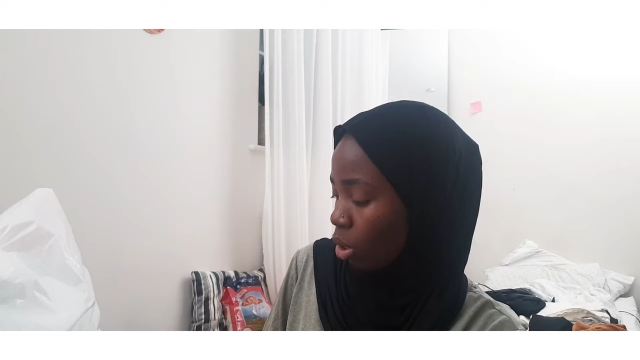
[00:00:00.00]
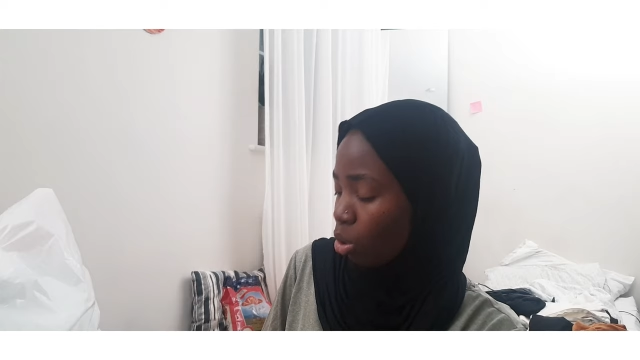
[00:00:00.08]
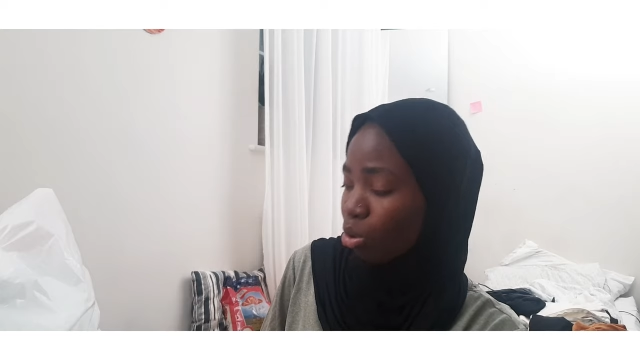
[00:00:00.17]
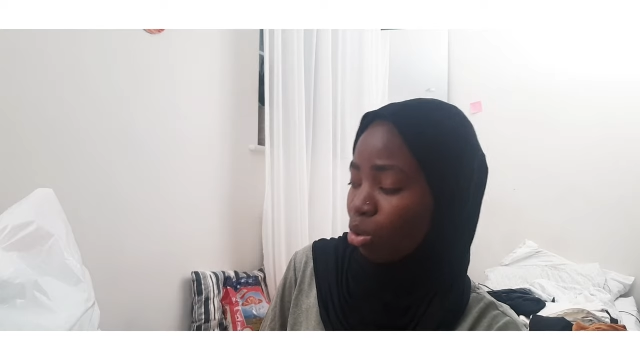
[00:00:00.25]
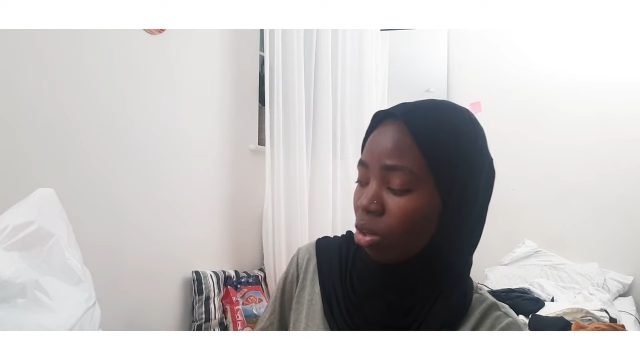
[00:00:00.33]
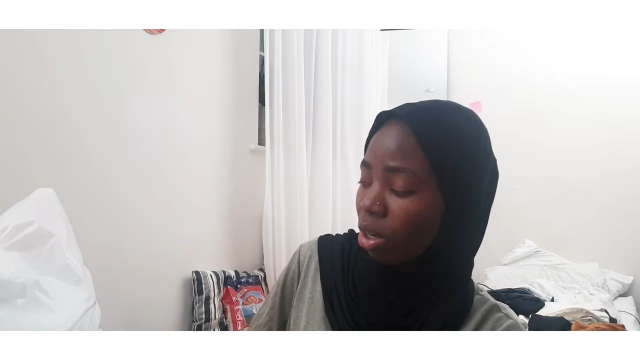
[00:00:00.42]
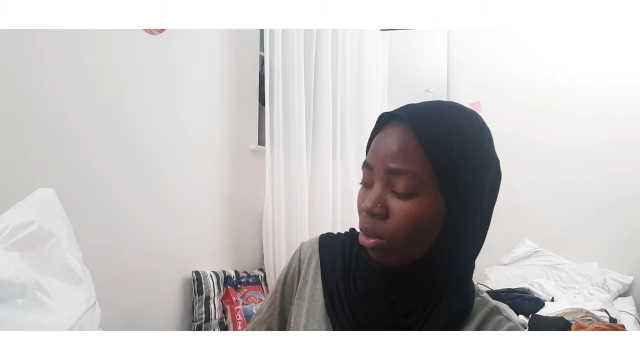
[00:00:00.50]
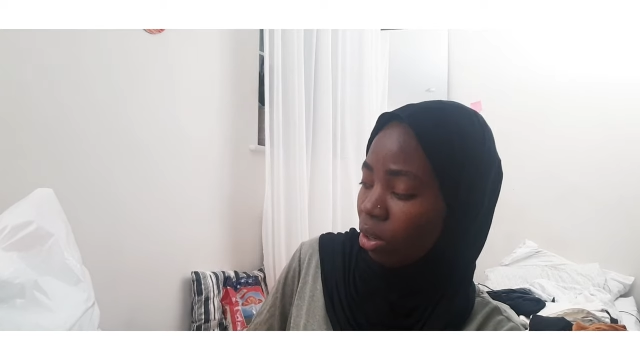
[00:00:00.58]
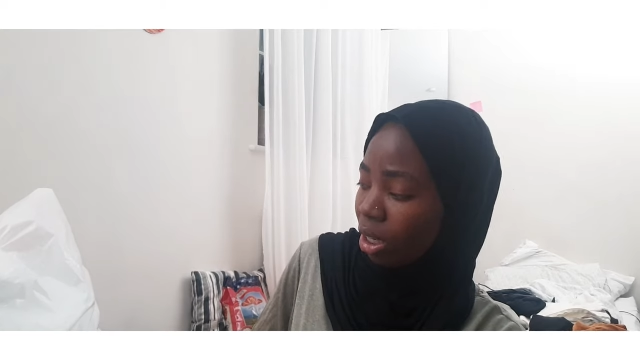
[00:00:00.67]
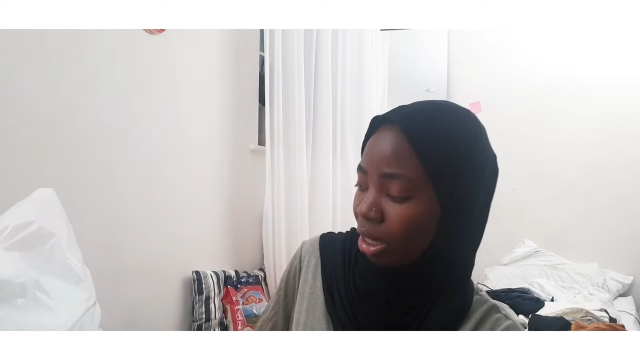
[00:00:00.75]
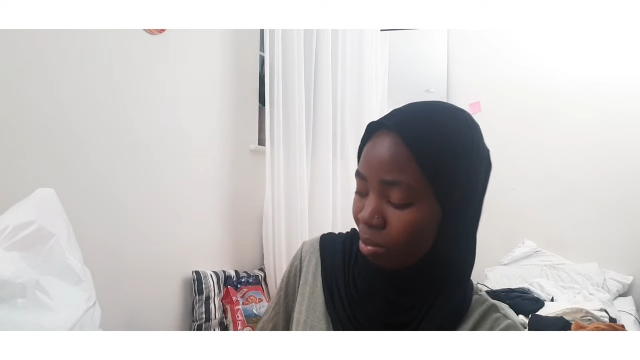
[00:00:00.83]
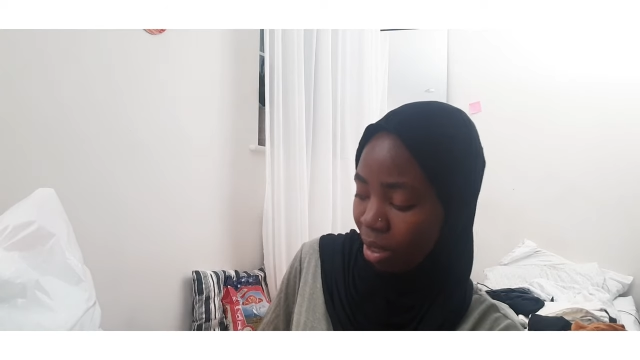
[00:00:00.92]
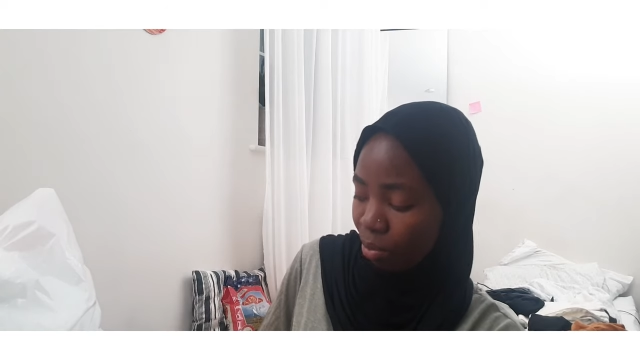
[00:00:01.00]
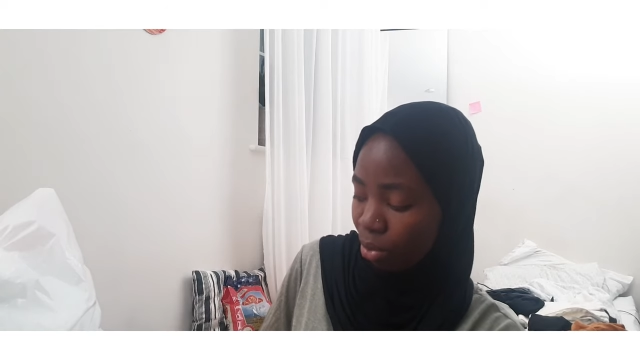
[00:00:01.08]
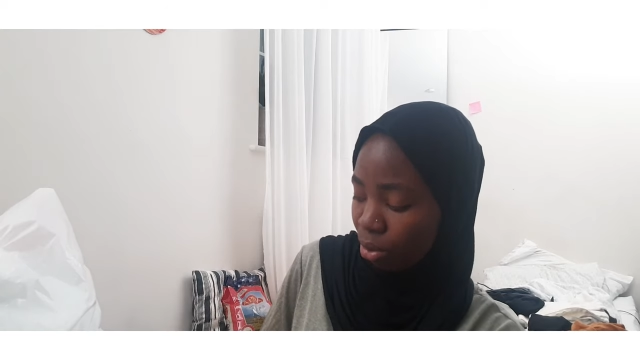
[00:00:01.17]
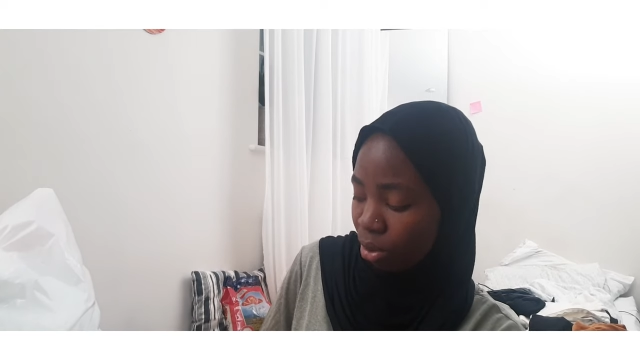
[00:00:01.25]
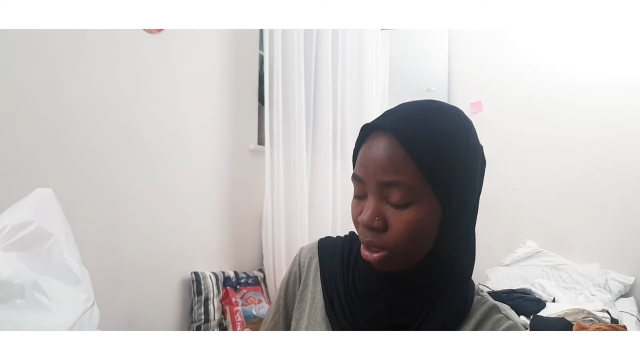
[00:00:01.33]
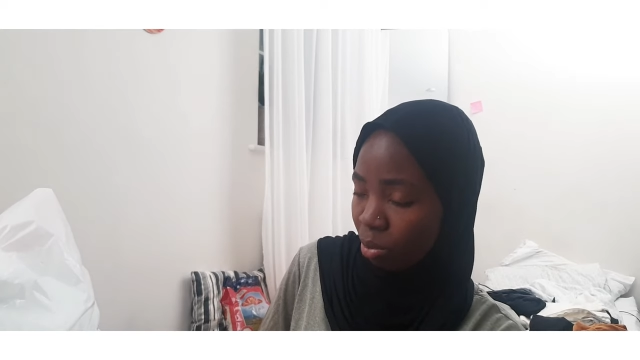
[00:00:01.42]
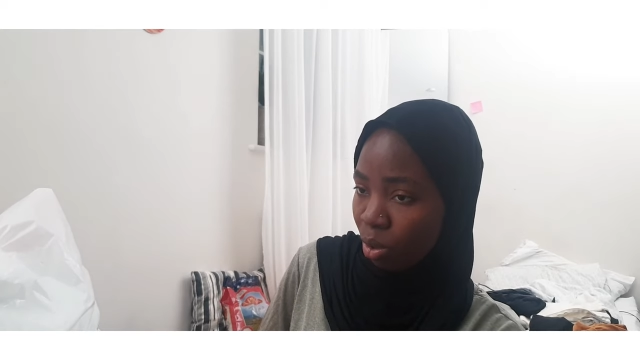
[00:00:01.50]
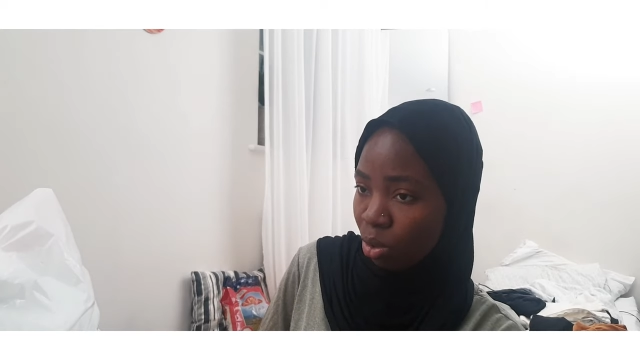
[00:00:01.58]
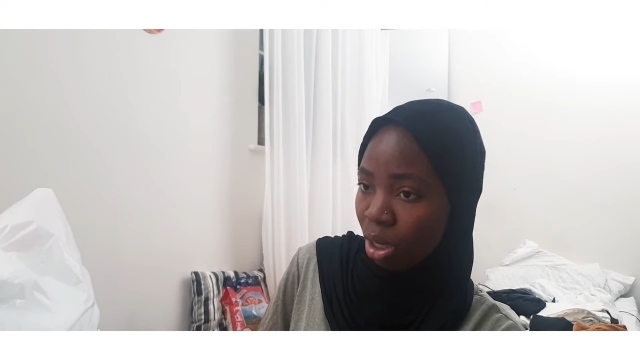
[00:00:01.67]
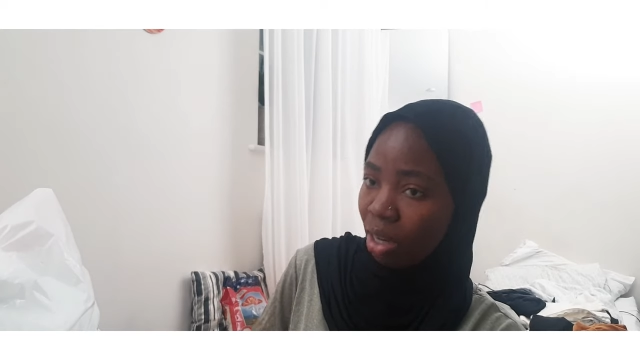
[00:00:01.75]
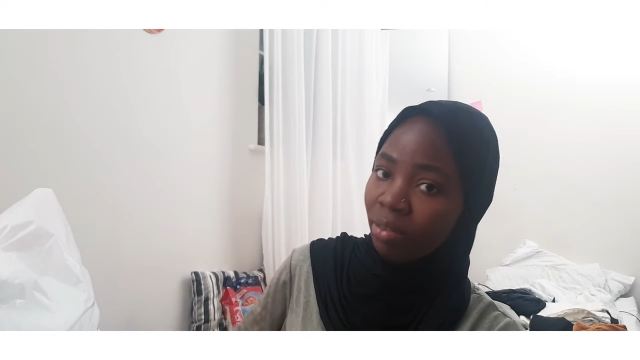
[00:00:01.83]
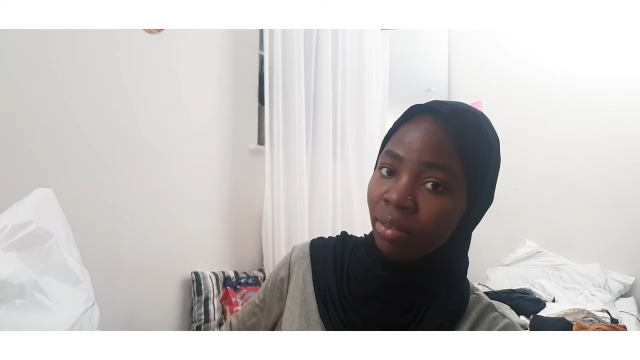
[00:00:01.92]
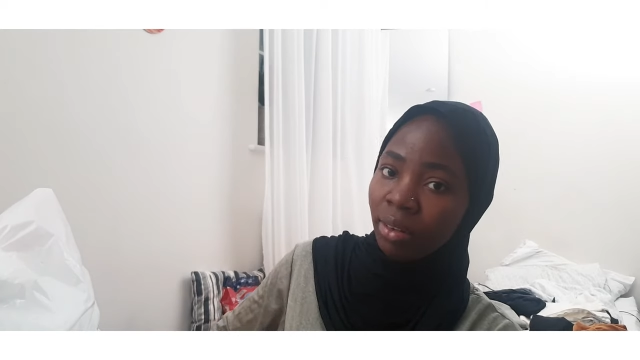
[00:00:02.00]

So other than my box, I'm going to have